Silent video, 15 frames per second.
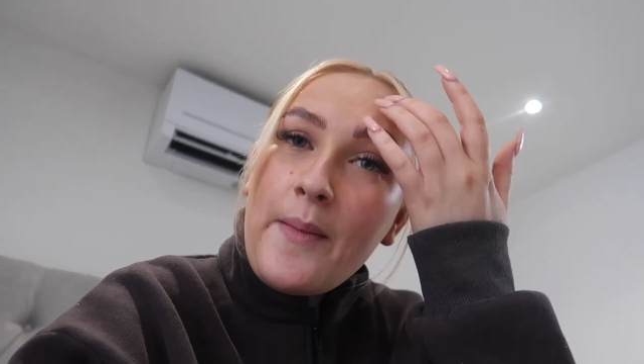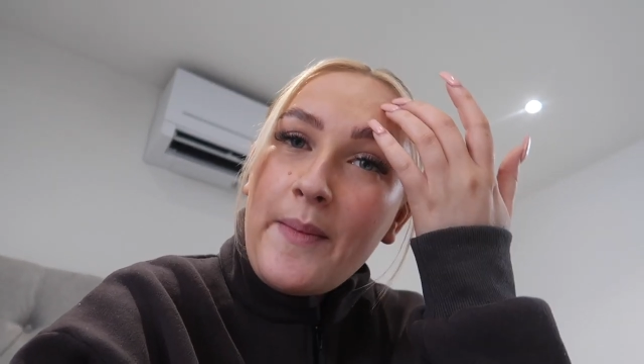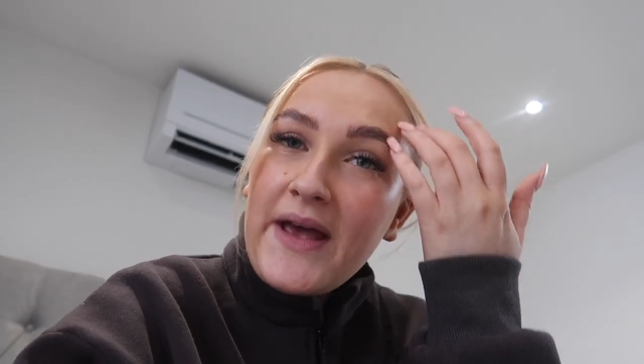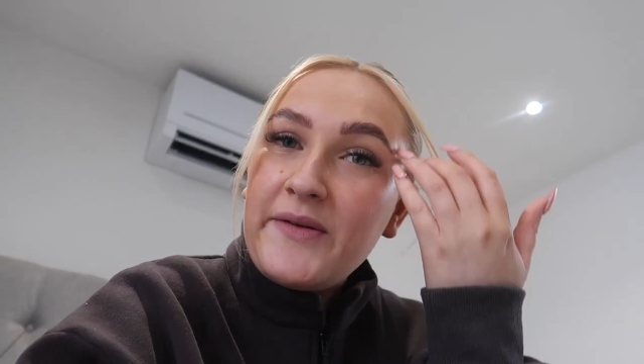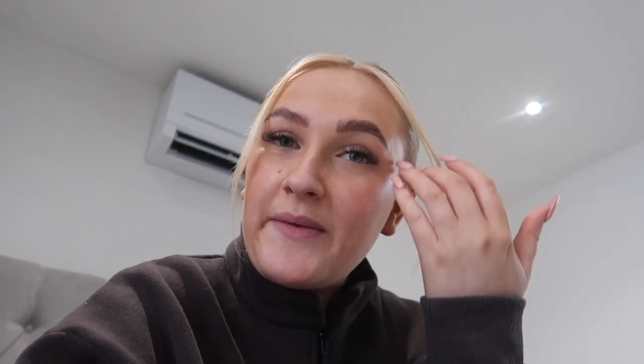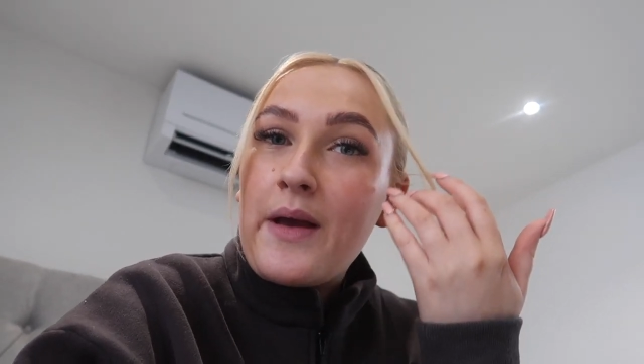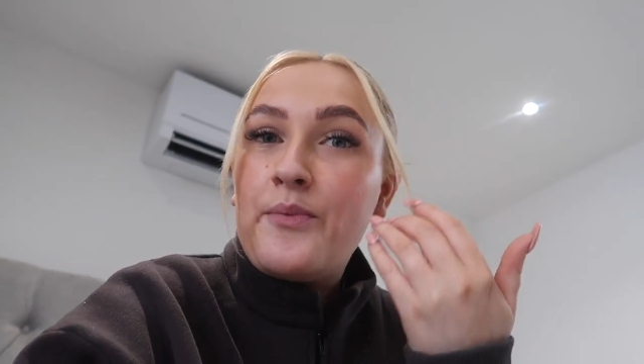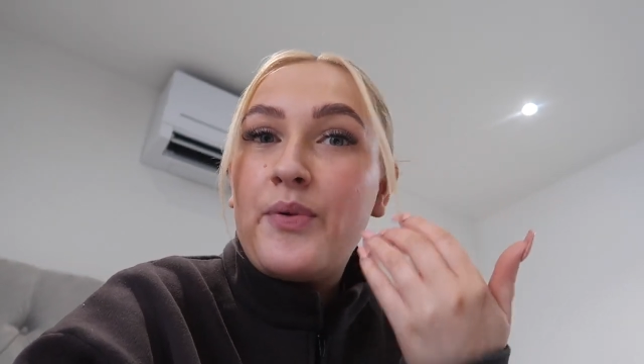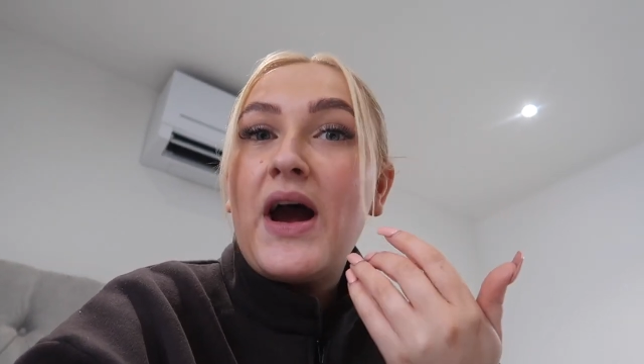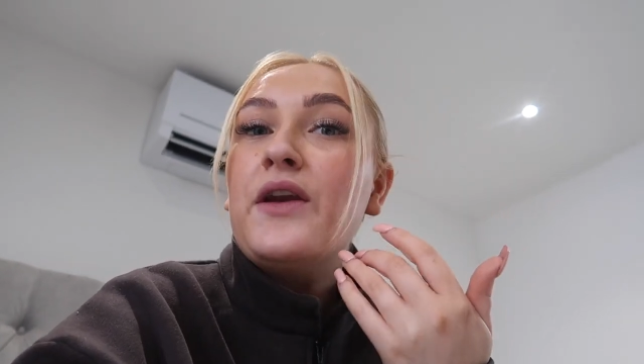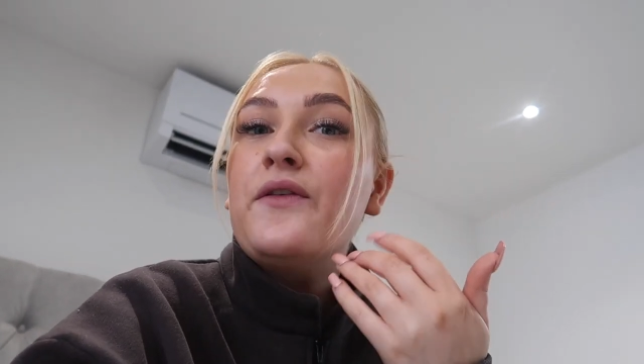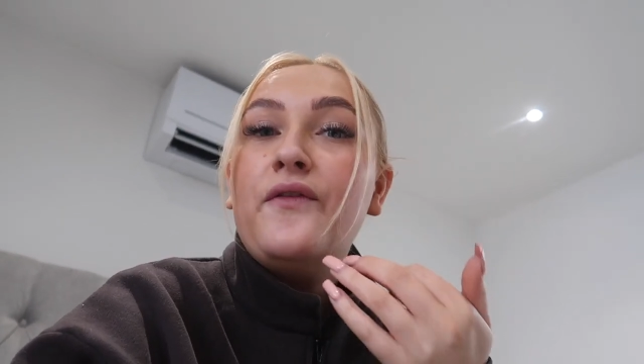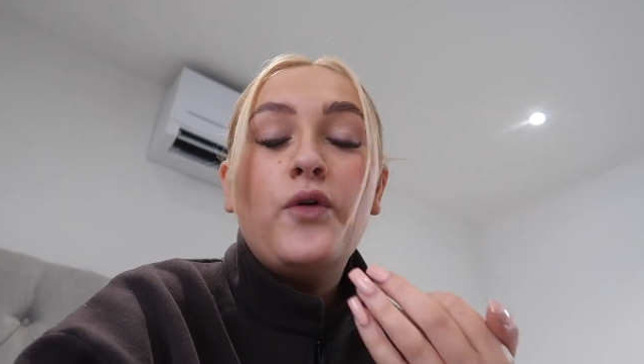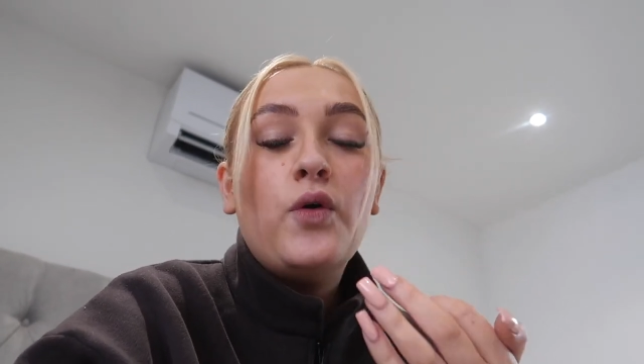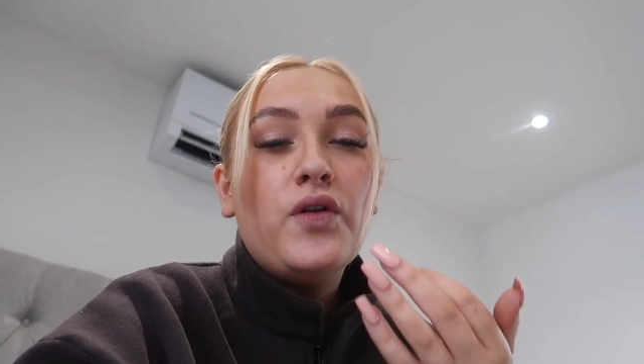But anyway,
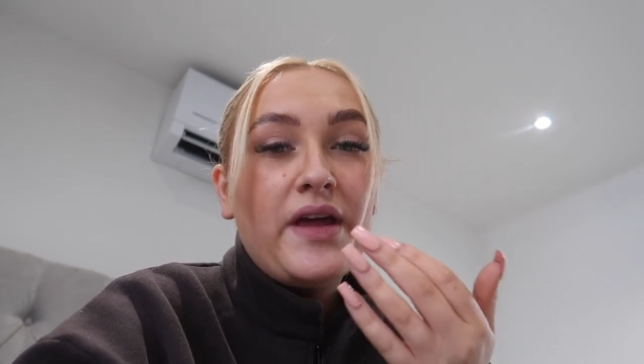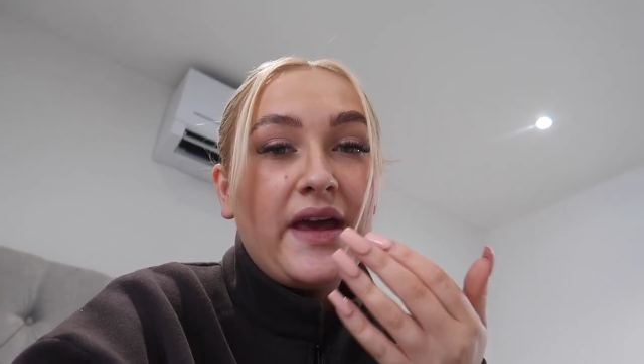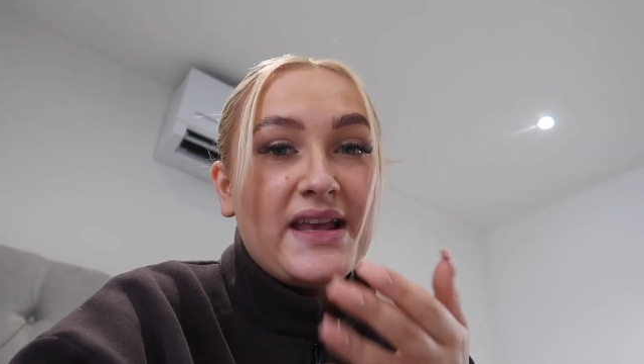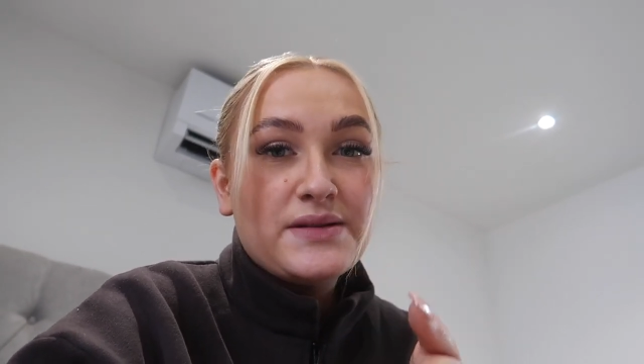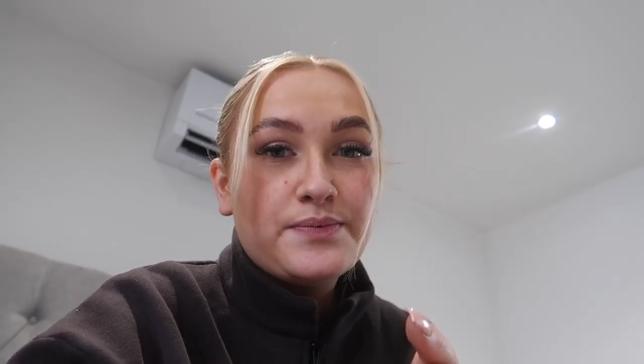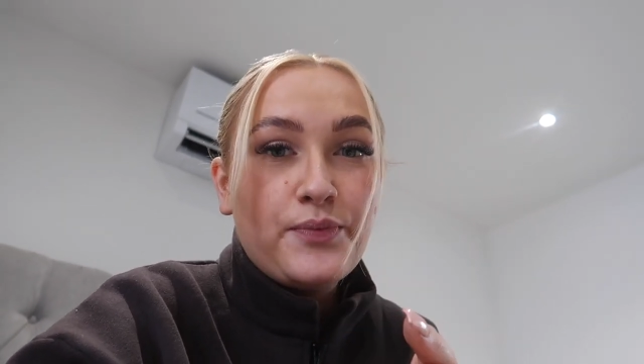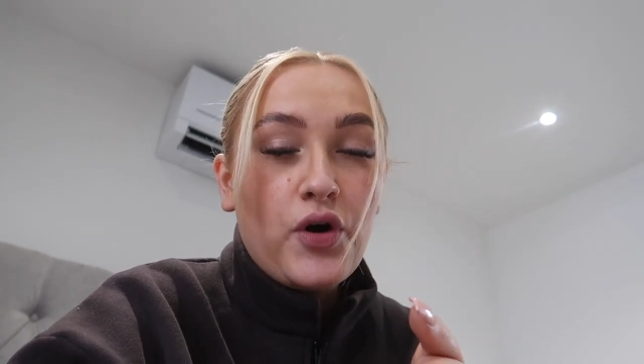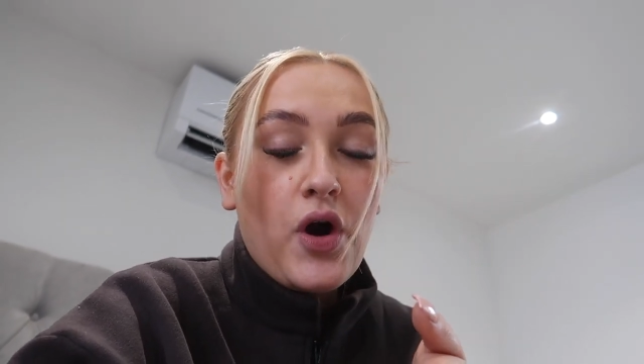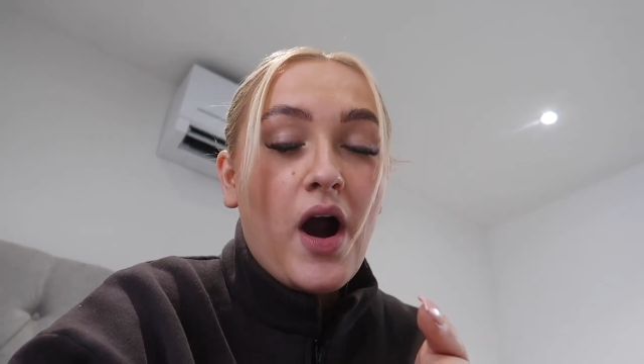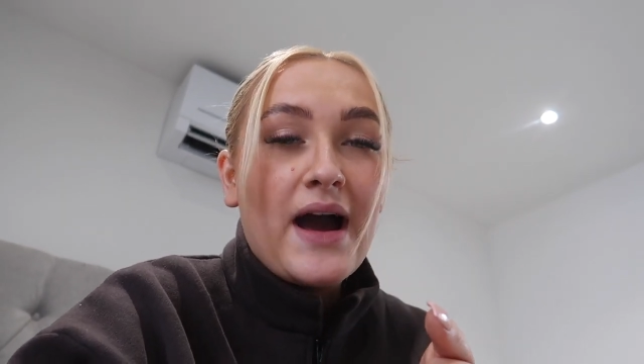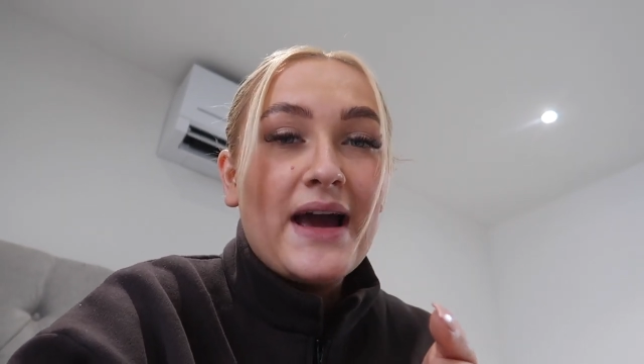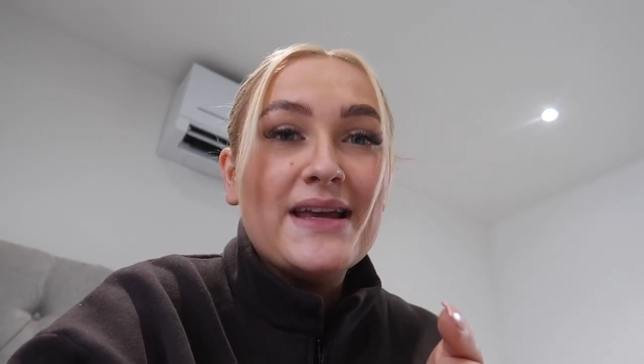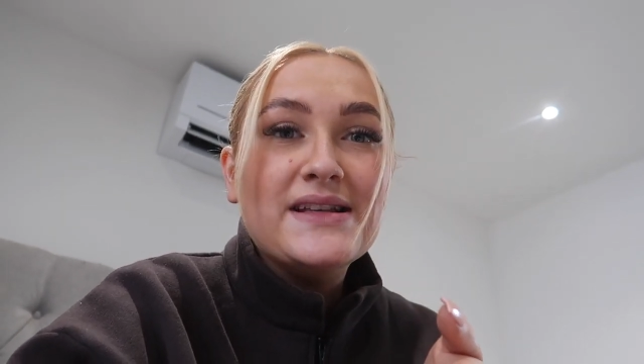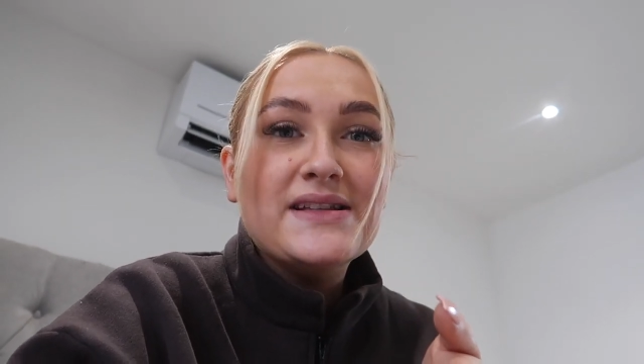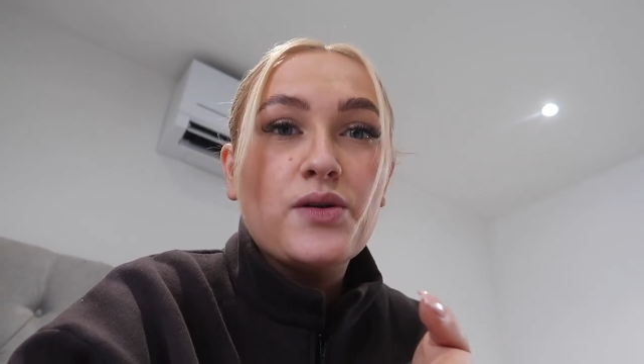Brandon thought that his
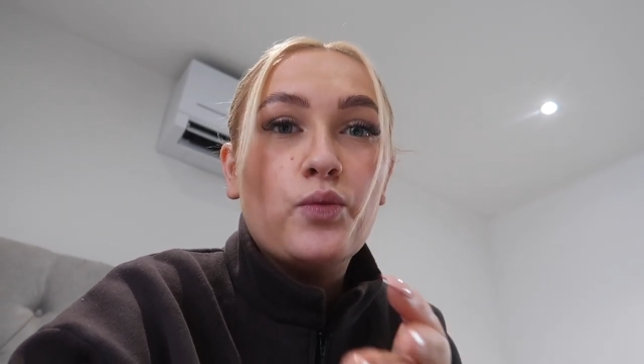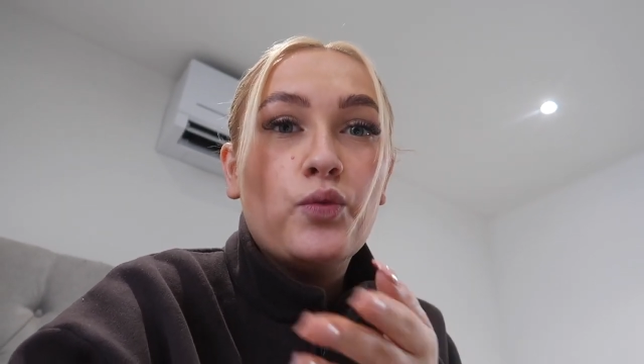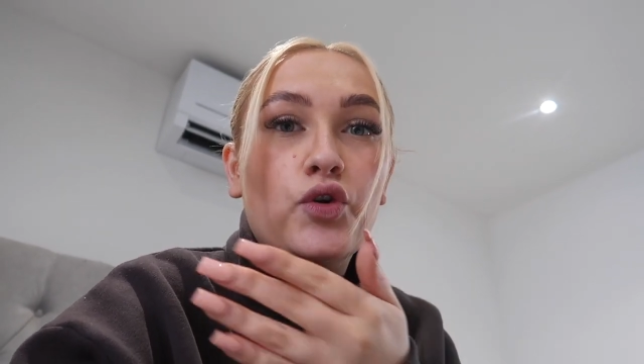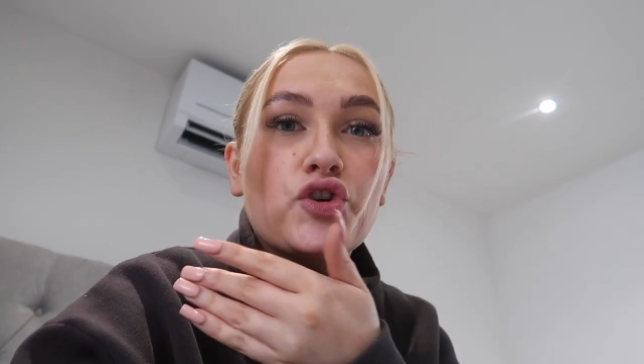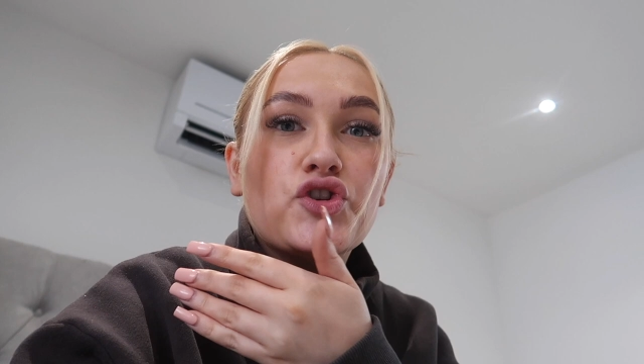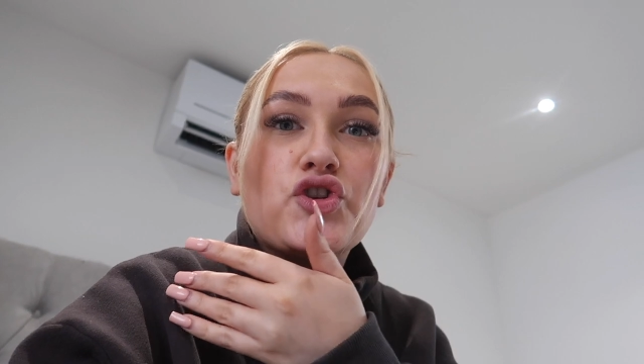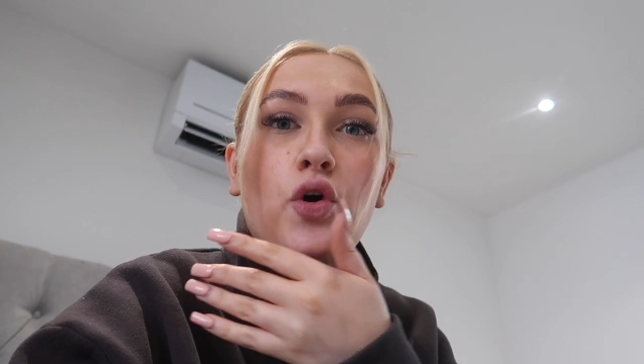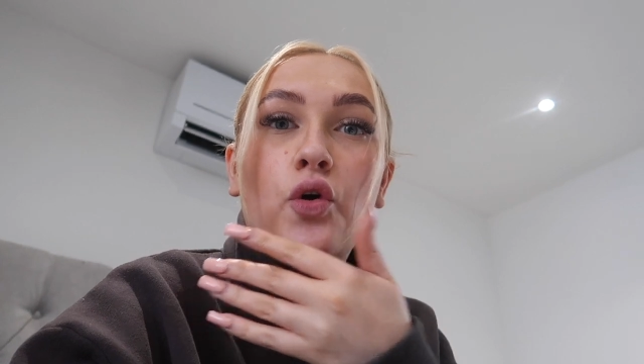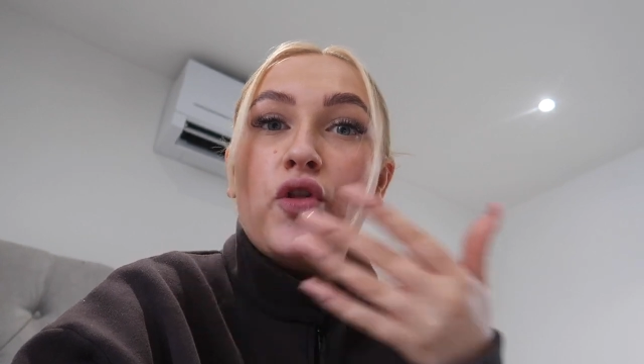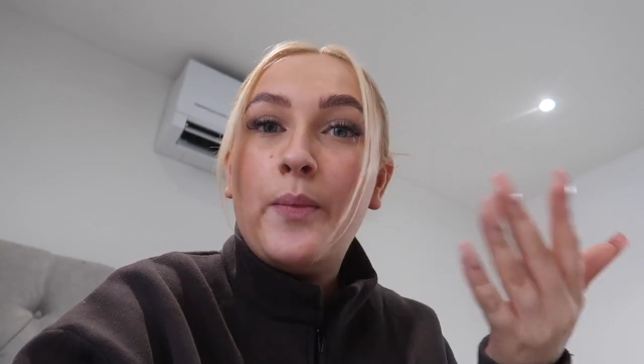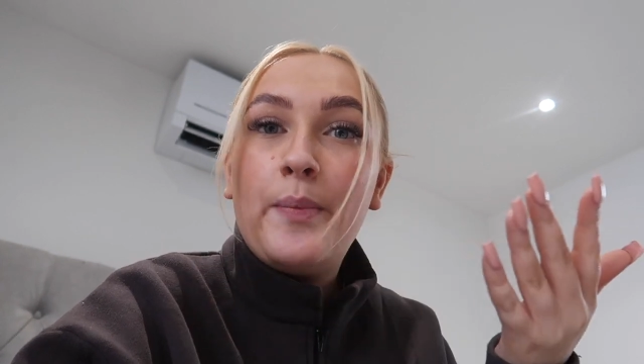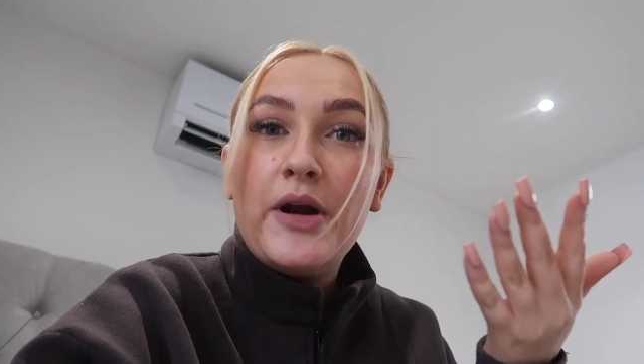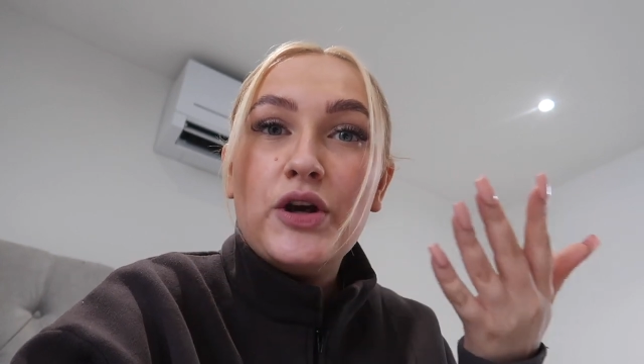prize was, was just that.